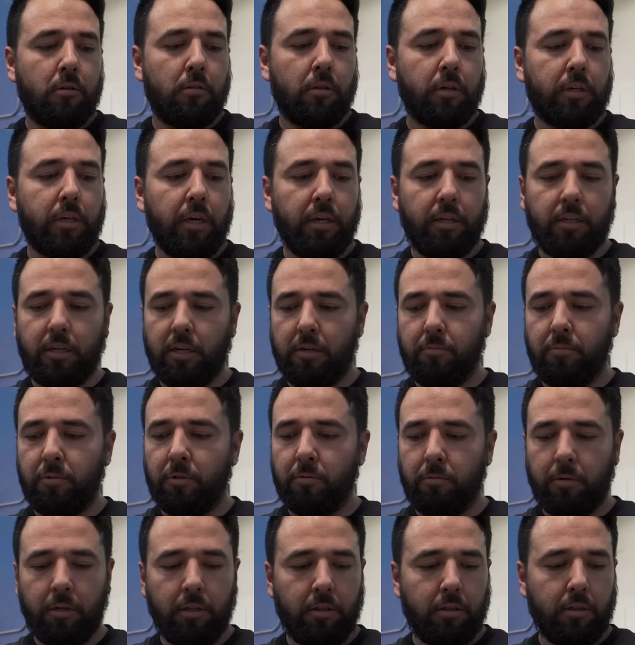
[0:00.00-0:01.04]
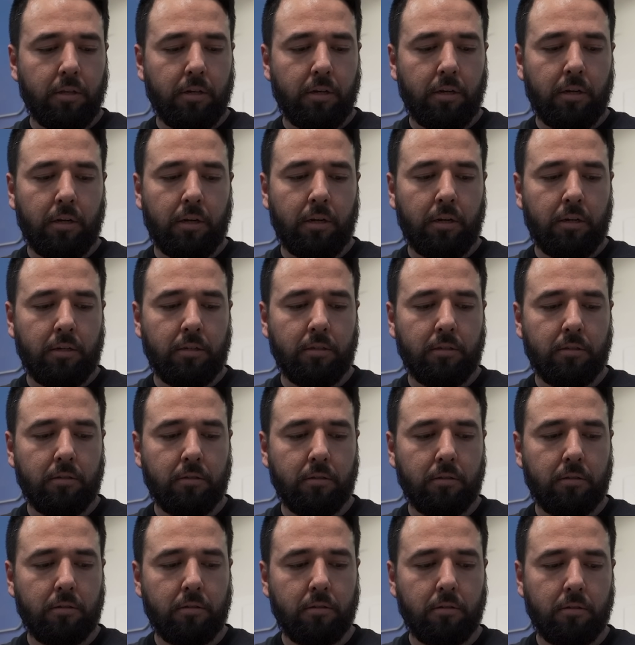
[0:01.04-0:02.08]
The kit comes with a
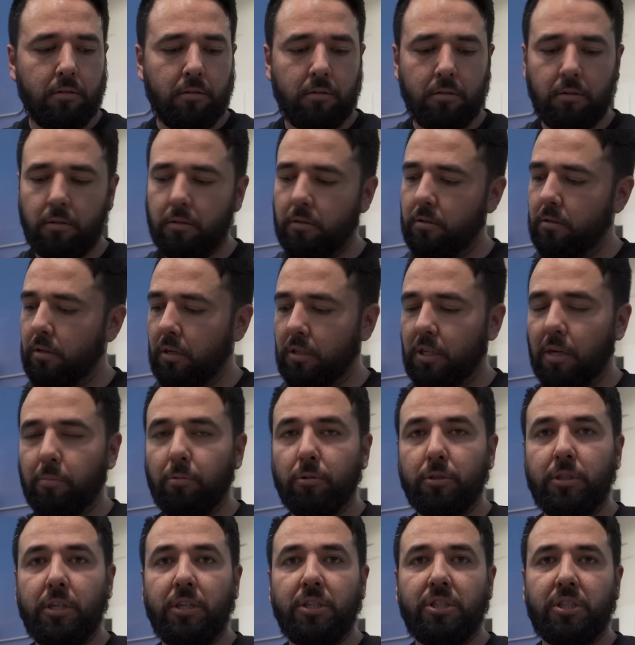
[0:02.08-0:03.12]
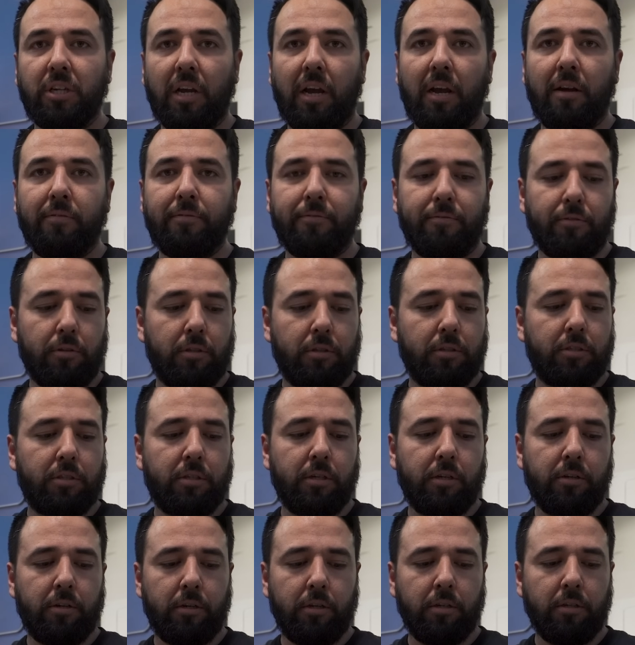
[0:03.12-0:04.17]
double D shaft for the
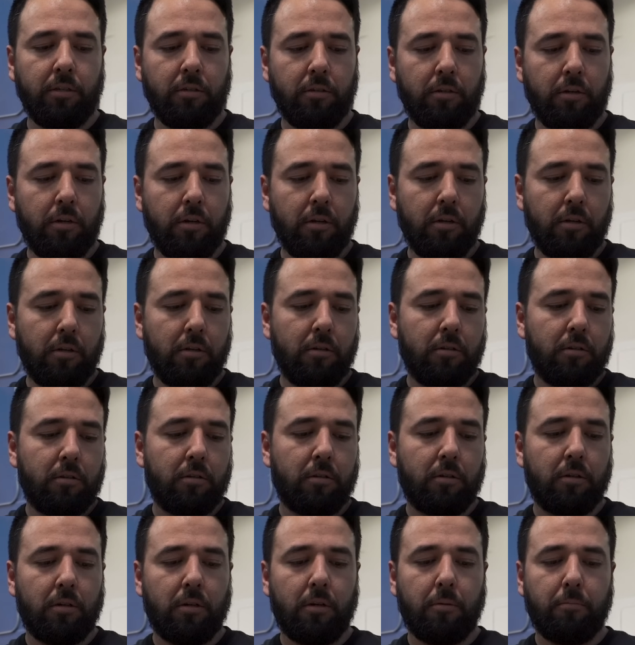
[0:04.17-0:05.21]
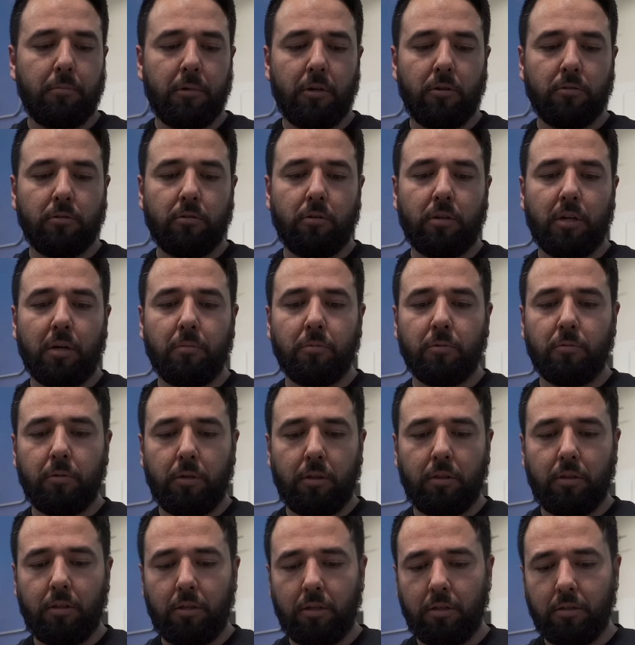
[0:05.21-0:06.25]
steering. It also comes
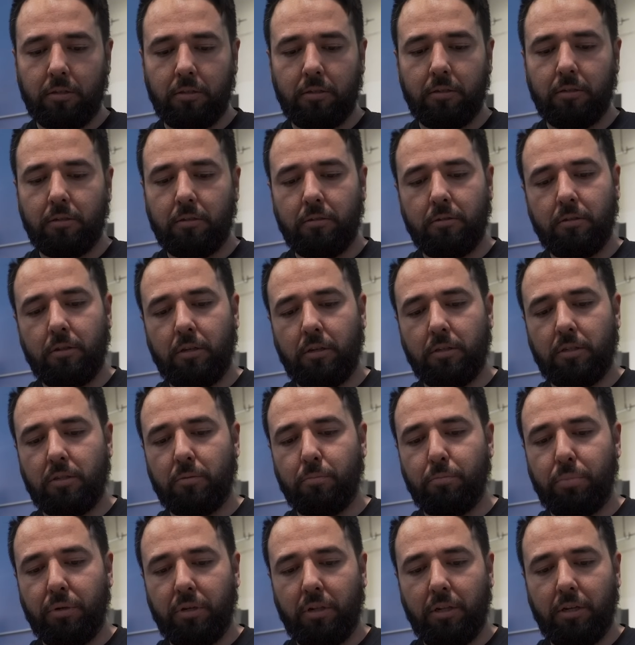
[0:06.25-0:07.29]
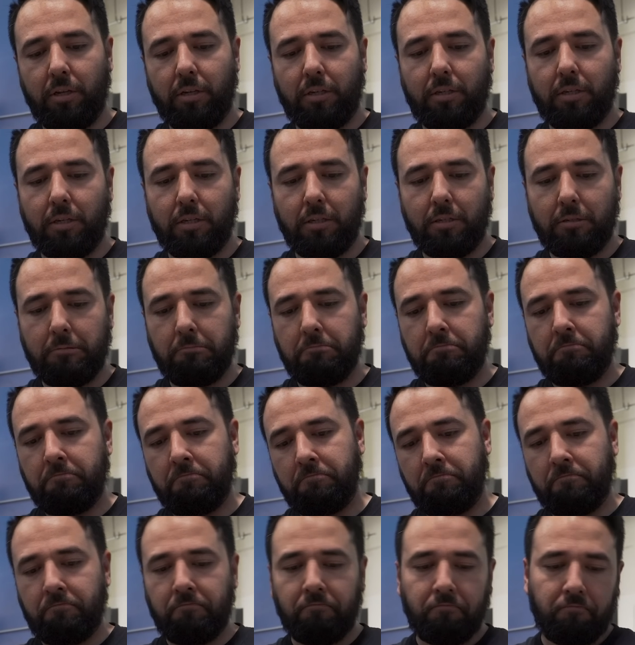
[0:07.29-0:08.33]
with this billet
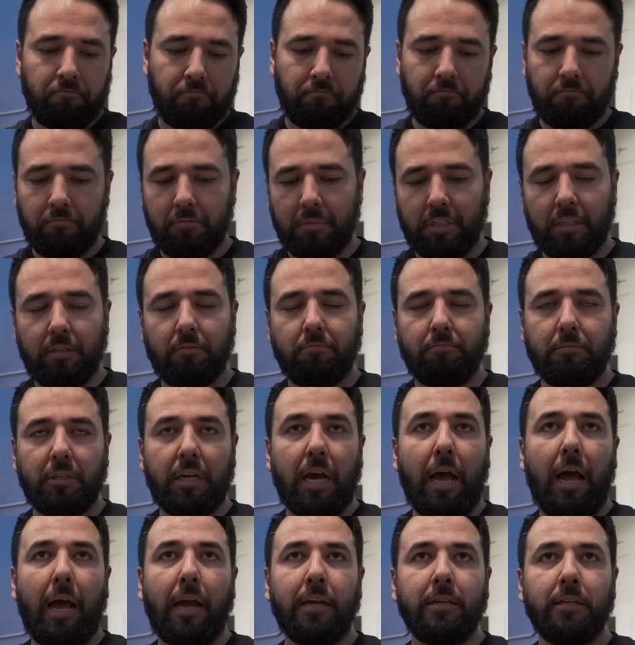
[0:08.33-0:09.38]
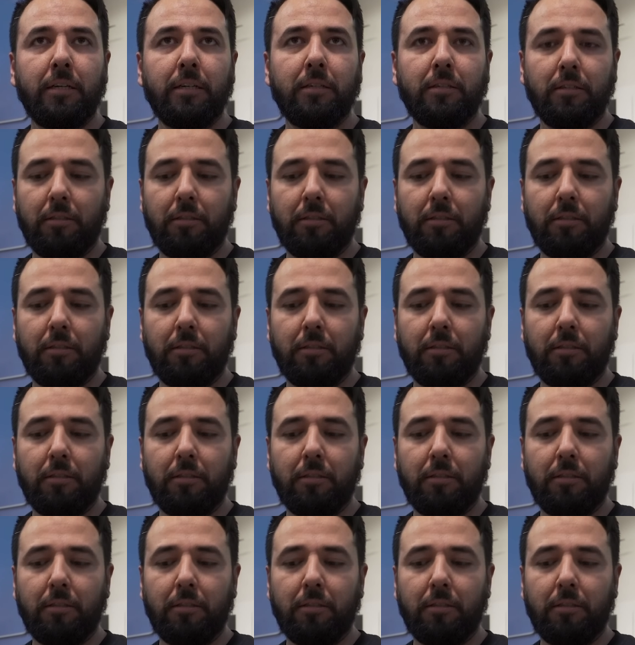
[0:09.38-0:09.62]
guide.